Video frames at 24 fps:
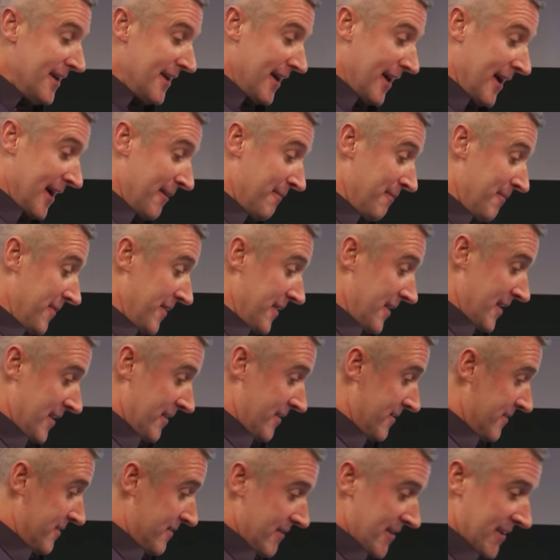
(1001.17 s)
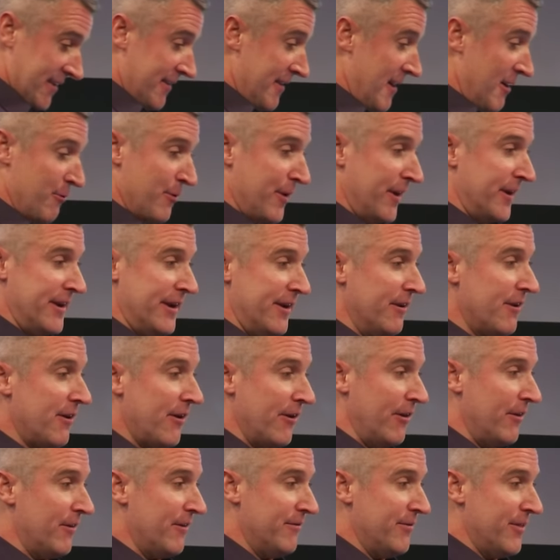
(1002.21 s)
Um, it's, it's not working at
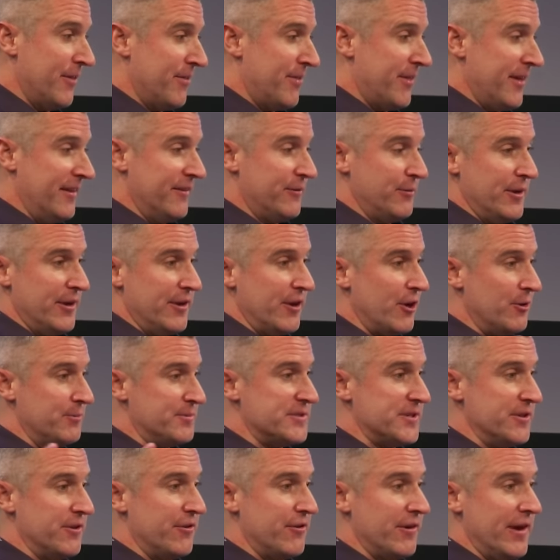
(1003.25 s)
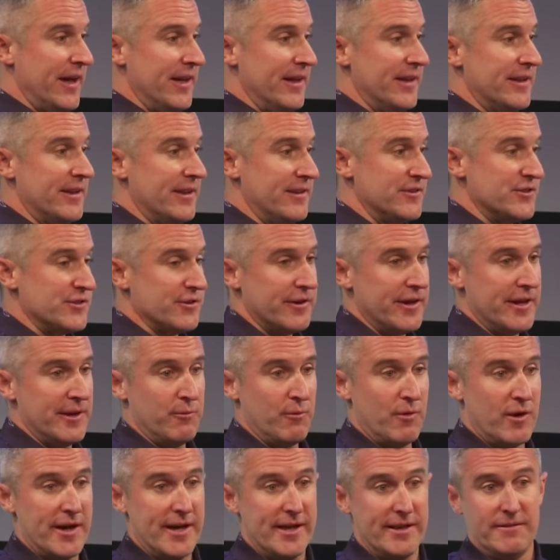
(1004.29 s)
all. All of the things we had hoped to create and enjoy
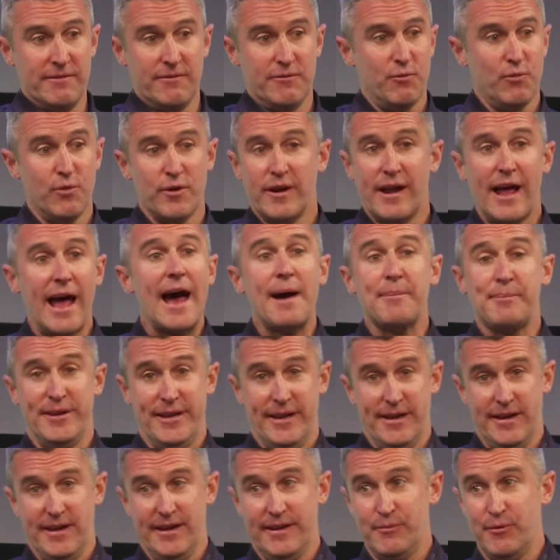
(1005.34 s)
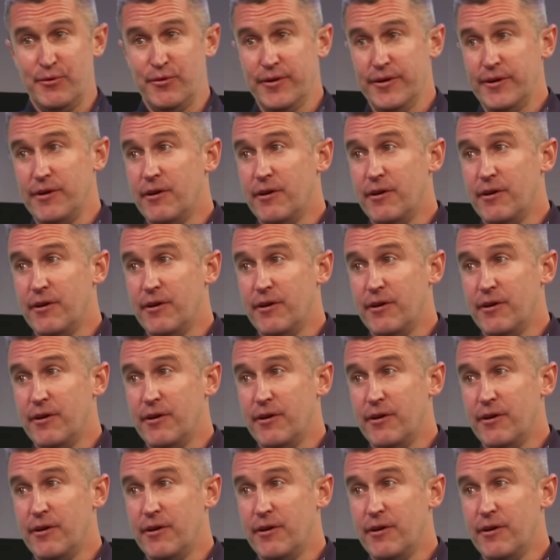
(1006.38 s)
in wine weren't happening anymore.